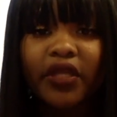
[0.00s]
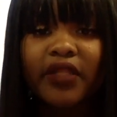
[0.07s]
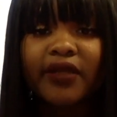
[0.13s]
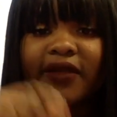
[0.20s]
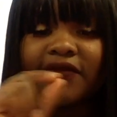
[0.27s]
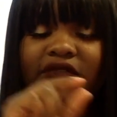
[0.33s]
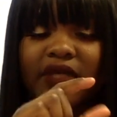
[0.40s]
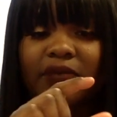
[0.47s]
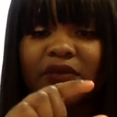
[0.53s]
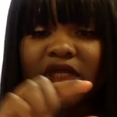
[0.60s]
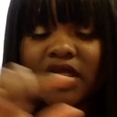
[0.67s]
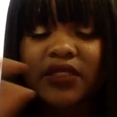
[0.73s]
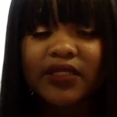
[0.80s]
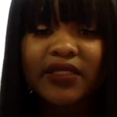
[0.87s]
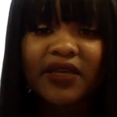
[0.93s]
And then if
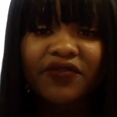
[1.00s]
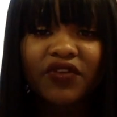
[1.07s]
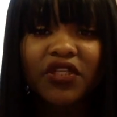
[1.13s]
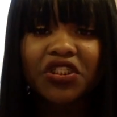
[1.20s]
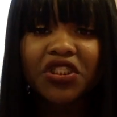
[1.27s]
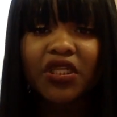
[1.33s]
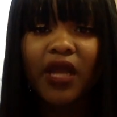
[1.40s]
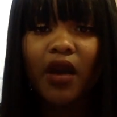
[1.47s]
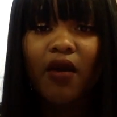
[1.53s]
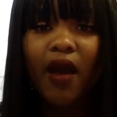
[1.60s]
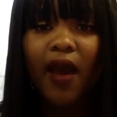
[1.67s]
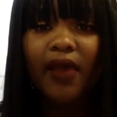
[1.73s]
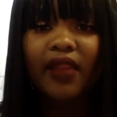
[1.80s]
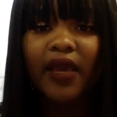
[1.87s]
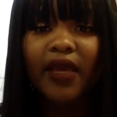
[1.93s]
something is a definition, I'll
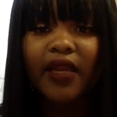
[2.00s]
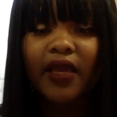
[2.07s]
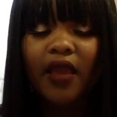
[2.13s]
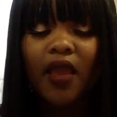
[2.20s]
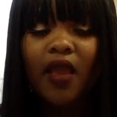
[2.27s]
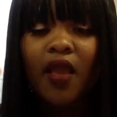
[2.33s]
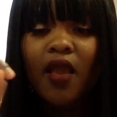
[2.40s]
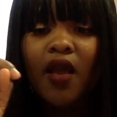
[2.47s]
highlight it,